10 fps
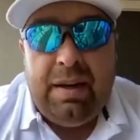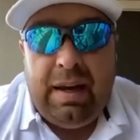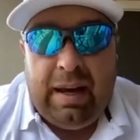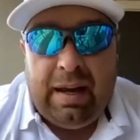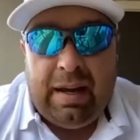
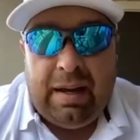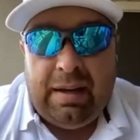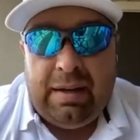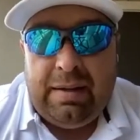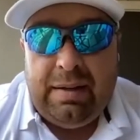
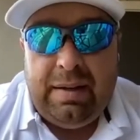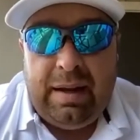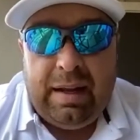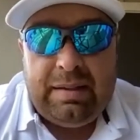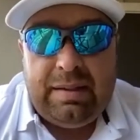And
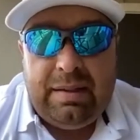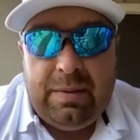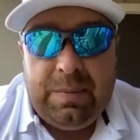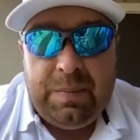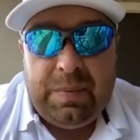
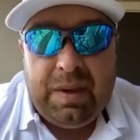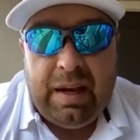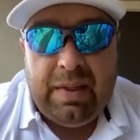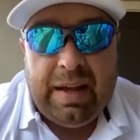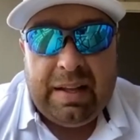
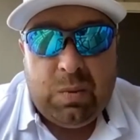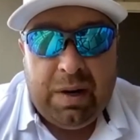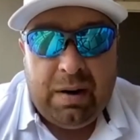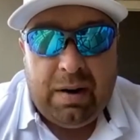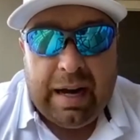that's
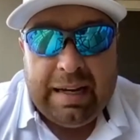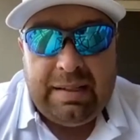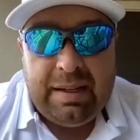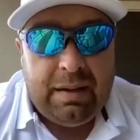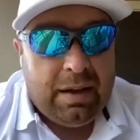where I
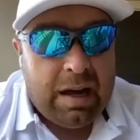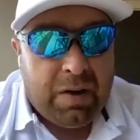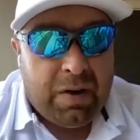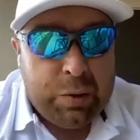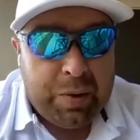see a lot of
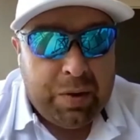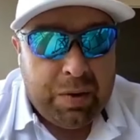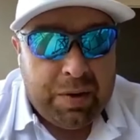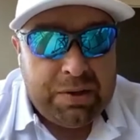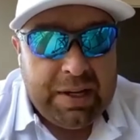
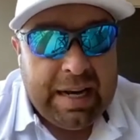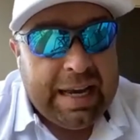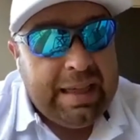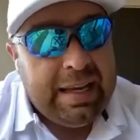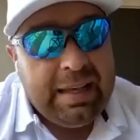entrepreneurs. And I
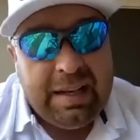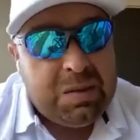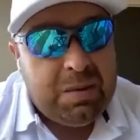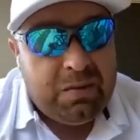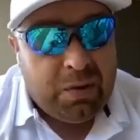think
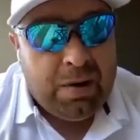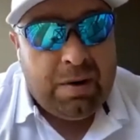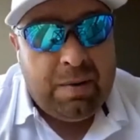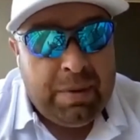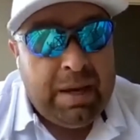that's
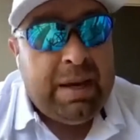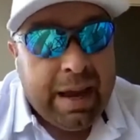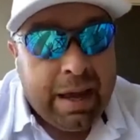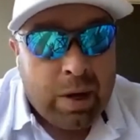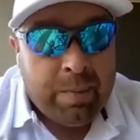for men
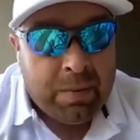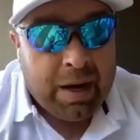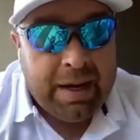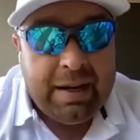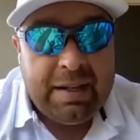and women, right?